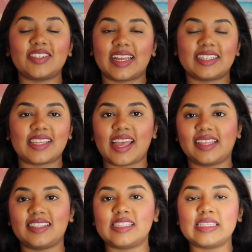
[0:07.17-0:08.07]
You can say
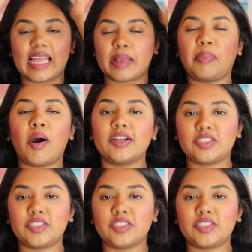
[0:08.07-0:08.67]
this is like part